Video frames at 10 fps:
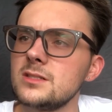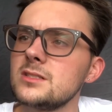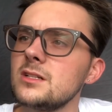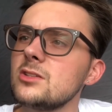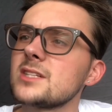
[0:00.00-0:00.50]

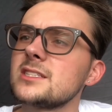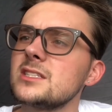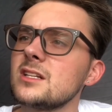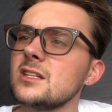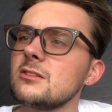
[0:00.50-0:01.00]
She looks like
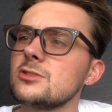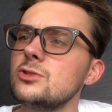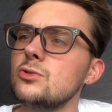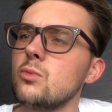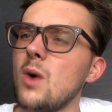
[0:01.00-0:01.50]
she's a little
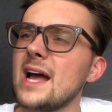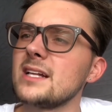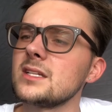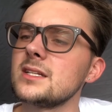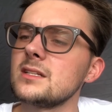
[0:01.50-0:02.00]
too
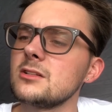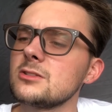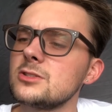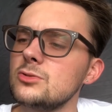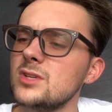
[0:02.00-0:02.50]
wily, a
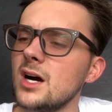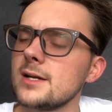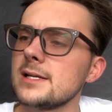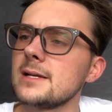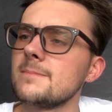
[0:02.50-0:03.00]
little too
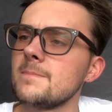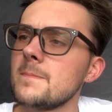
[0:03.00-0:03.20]
cunning,